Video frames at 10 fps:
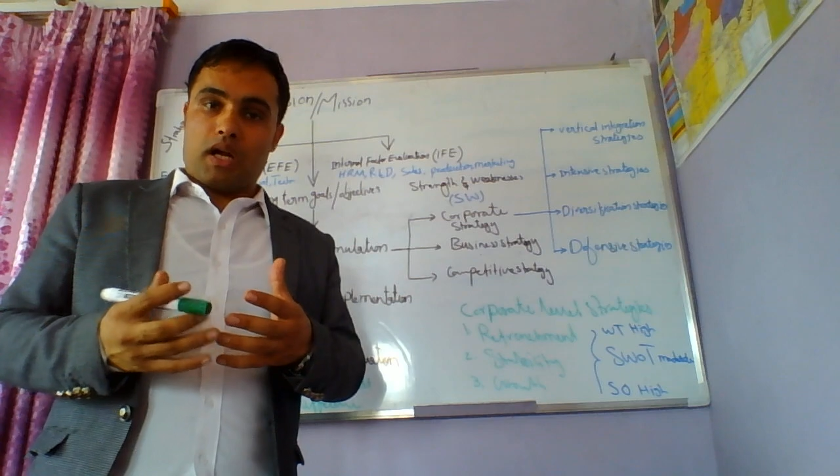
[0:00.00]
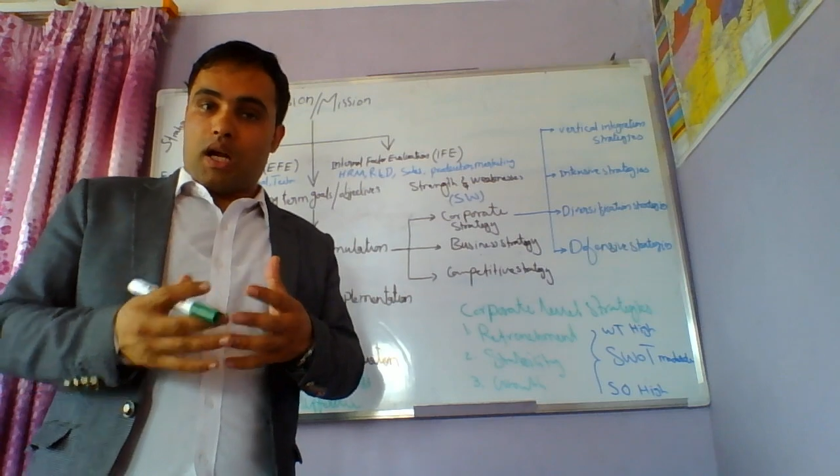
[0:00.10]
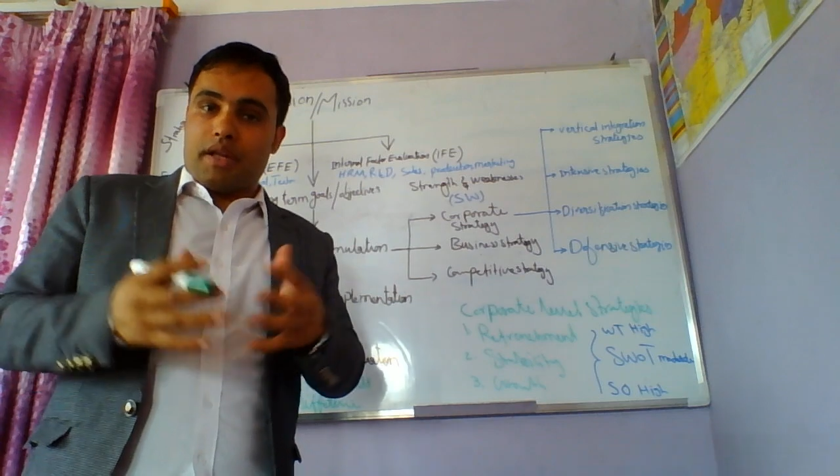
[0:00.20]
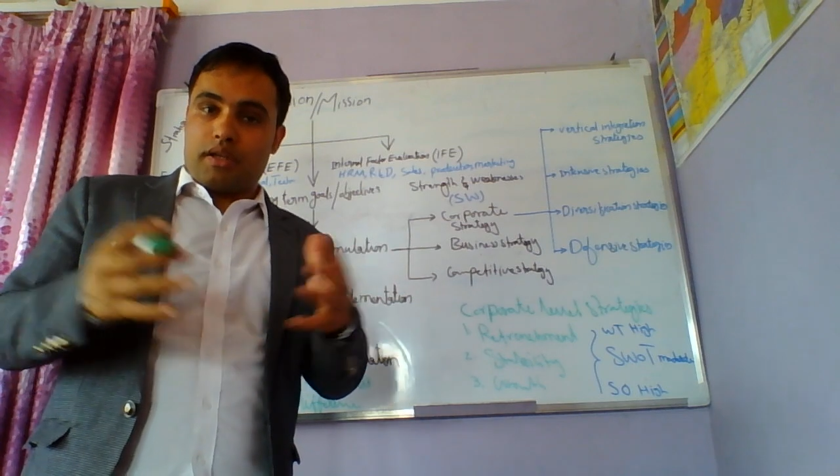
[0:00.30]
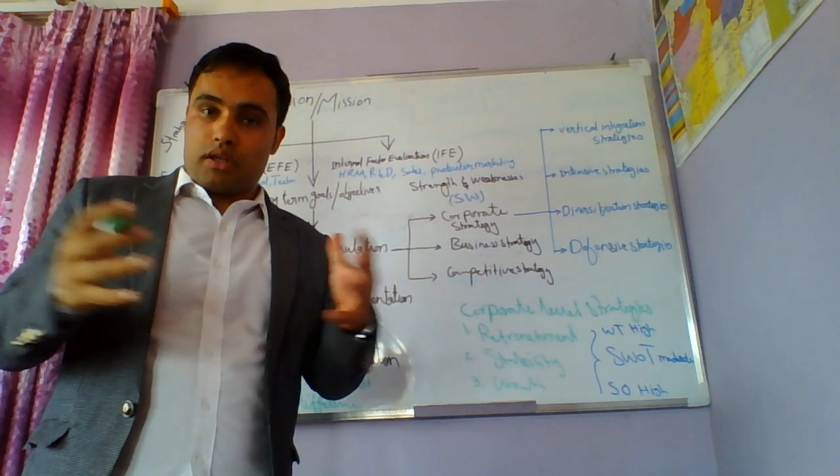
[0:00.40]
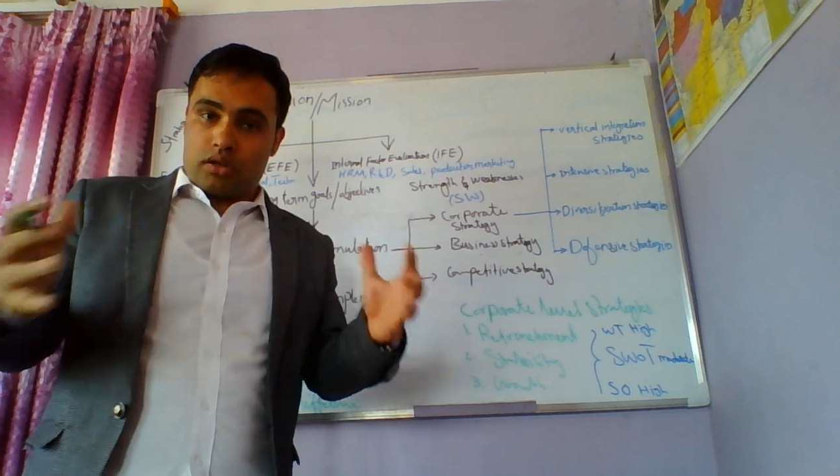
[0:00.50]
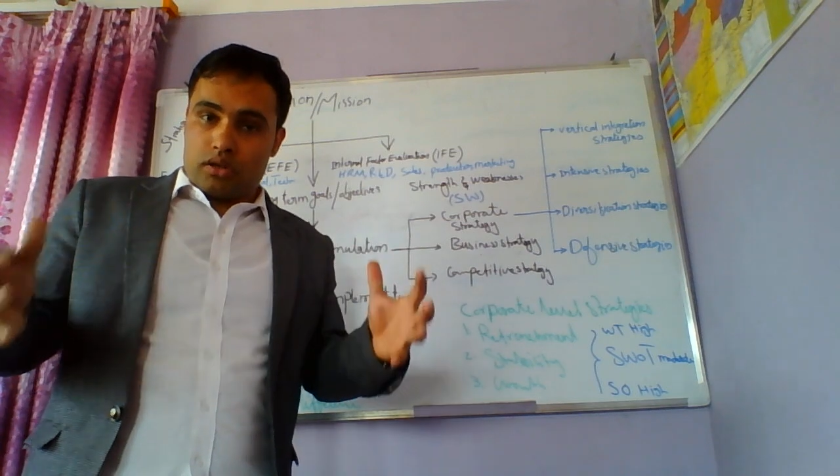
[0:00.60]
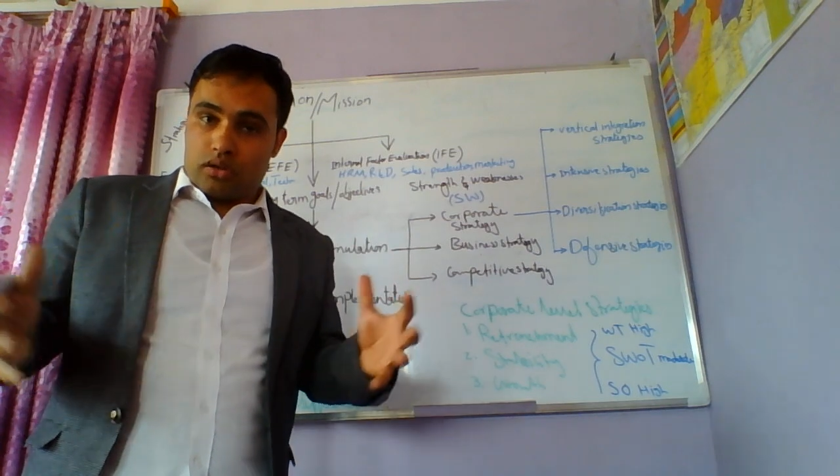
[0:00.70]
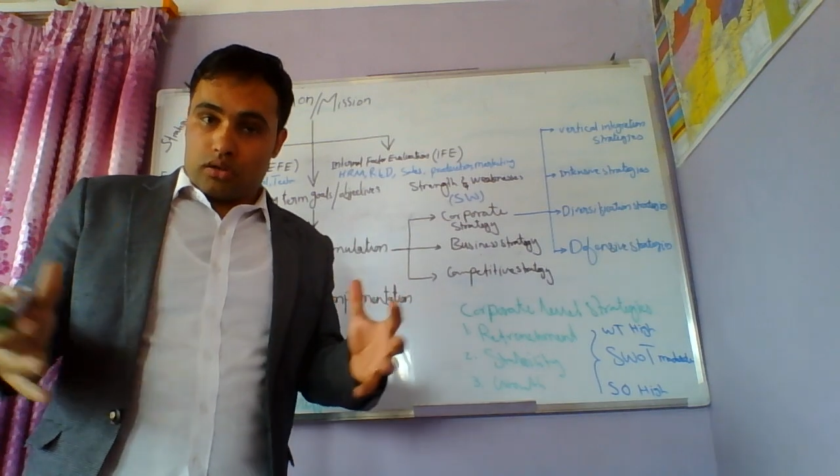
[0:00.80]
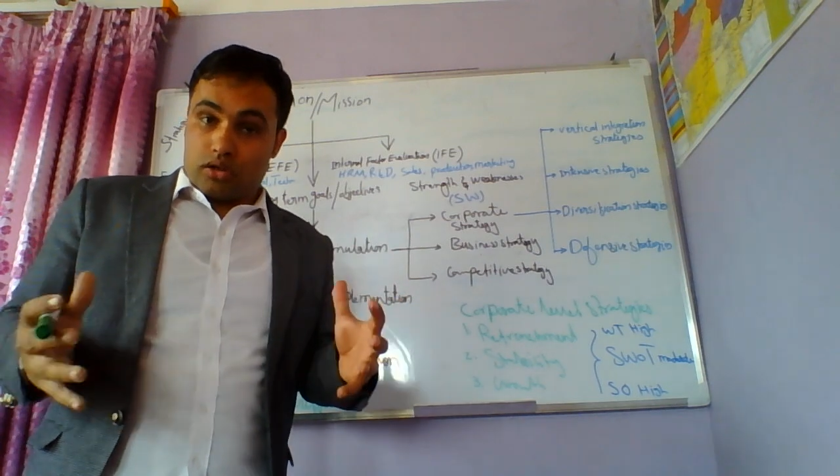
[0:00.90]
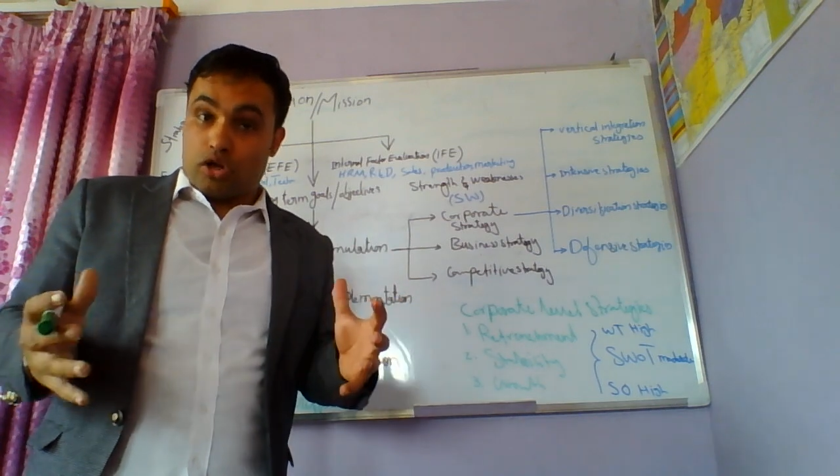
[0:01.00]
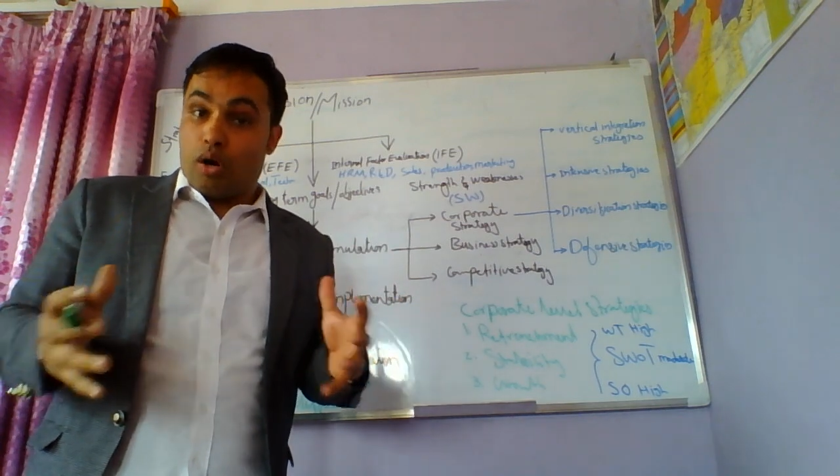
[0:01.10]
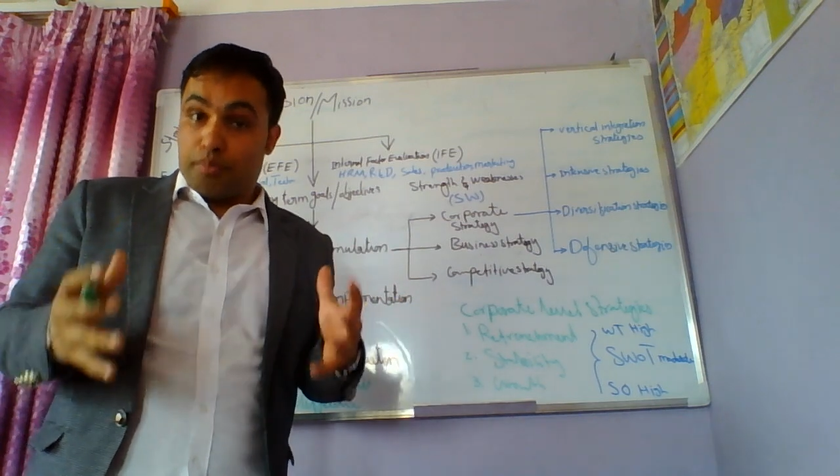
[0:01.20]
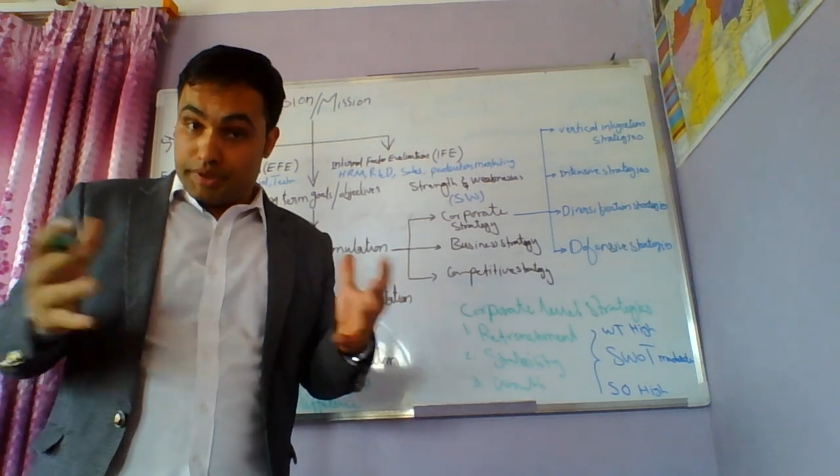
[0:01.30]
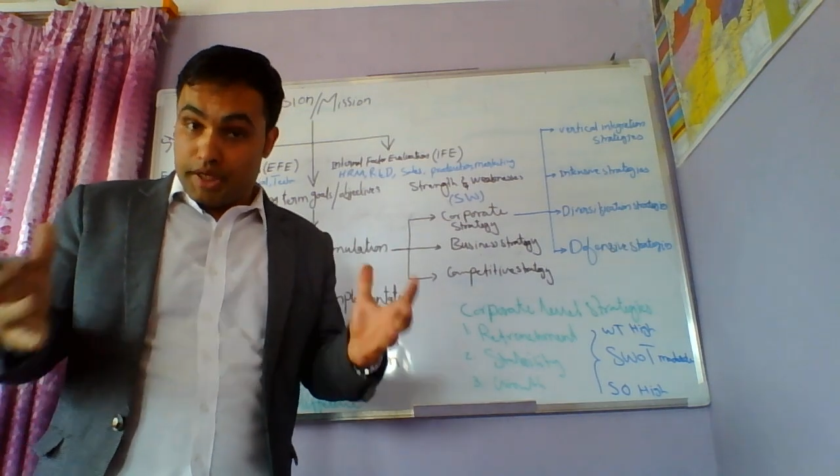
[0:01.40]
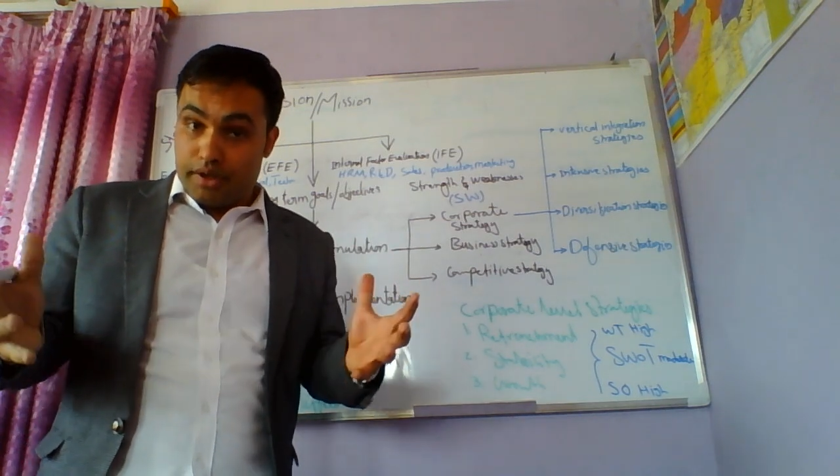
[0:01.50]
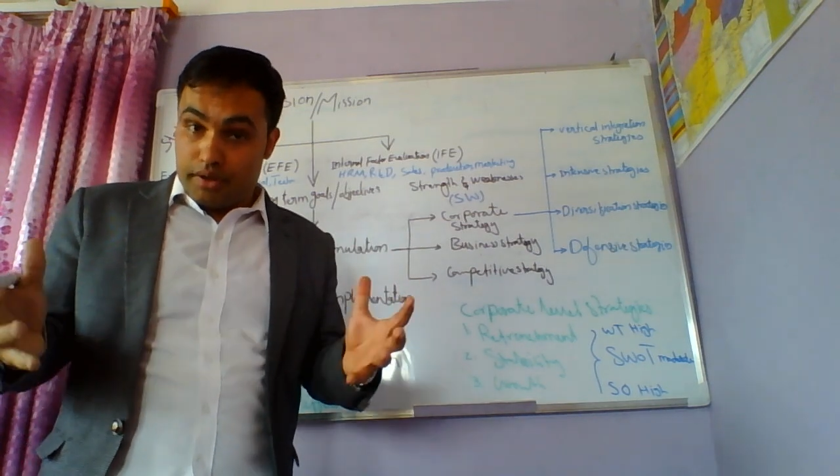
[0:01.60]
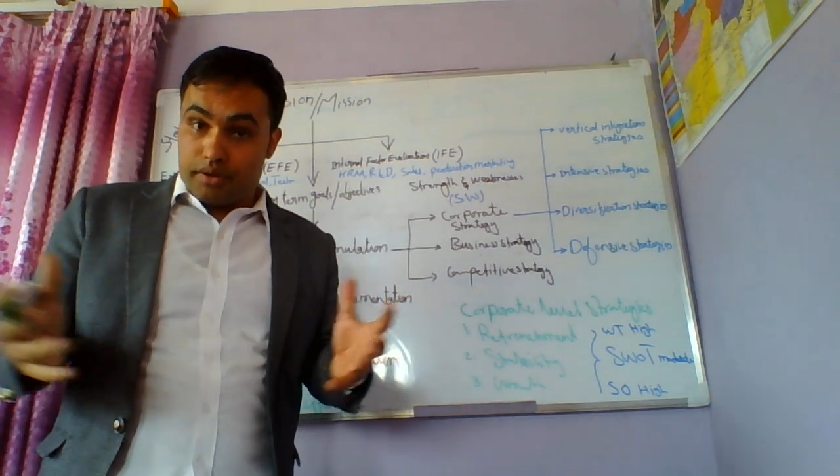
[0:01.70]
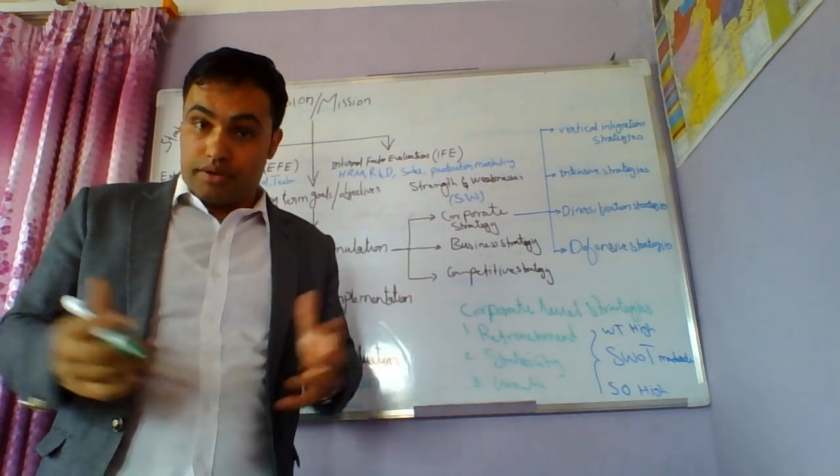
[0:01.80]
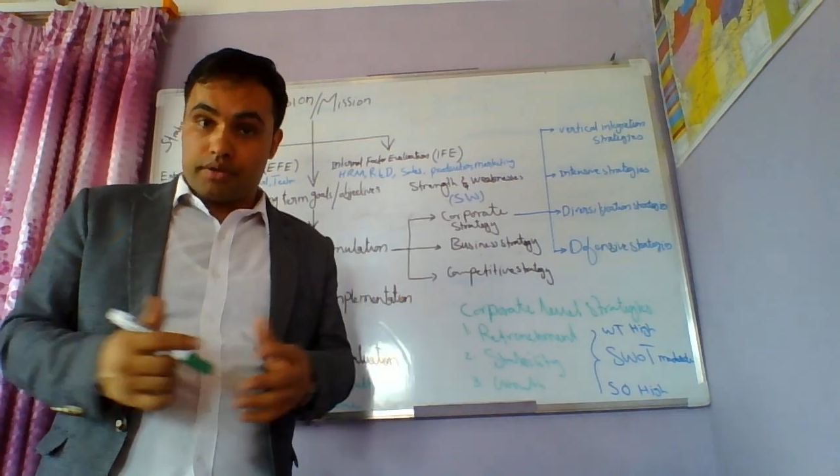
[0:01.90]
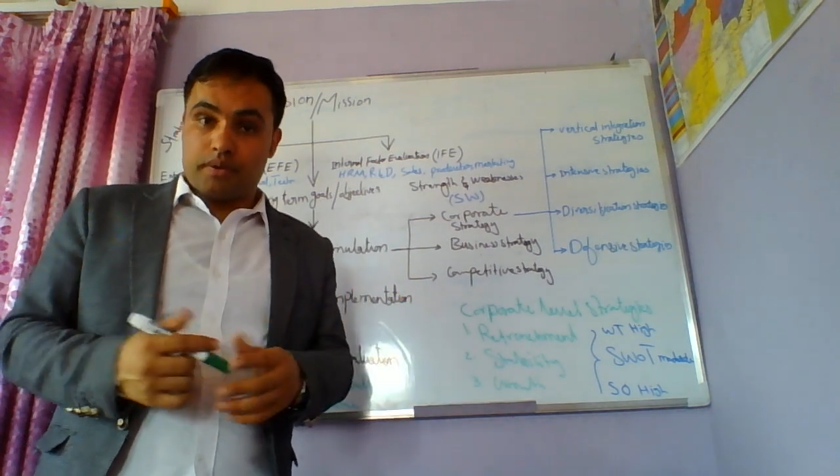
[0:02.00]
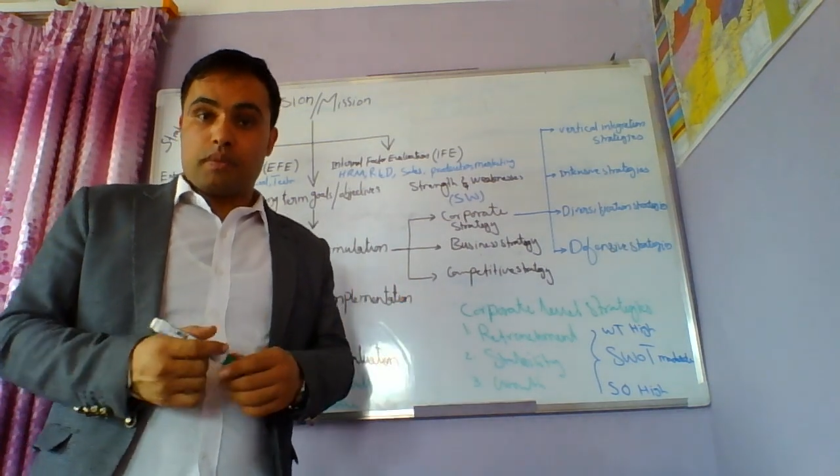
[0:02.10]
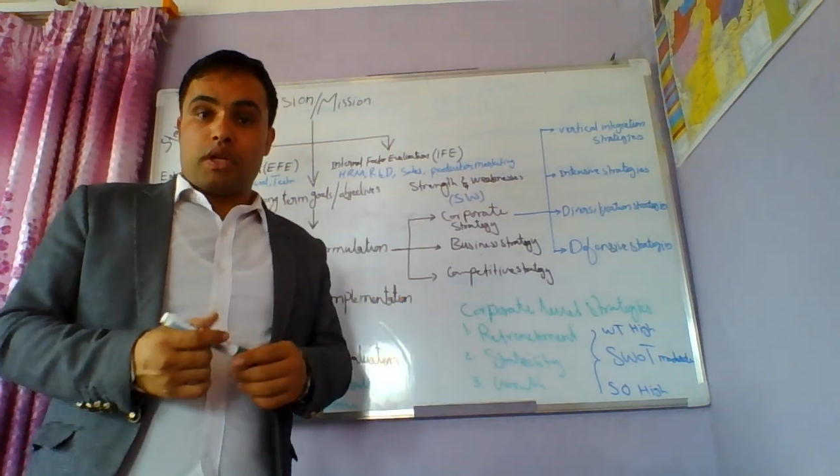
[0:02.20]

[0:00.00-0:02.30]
other competitors.